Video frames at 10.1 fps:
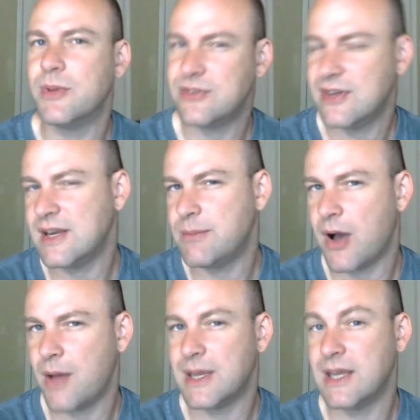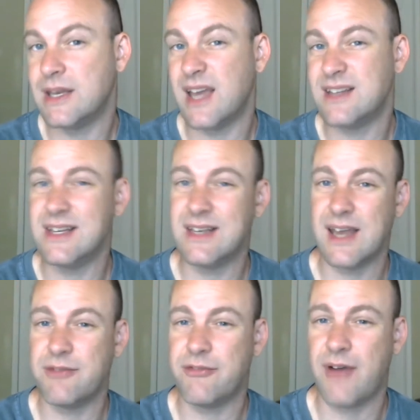City bombing in
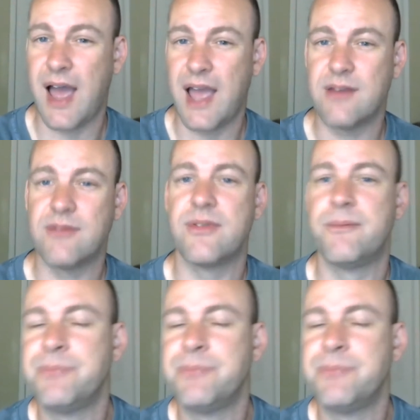1995.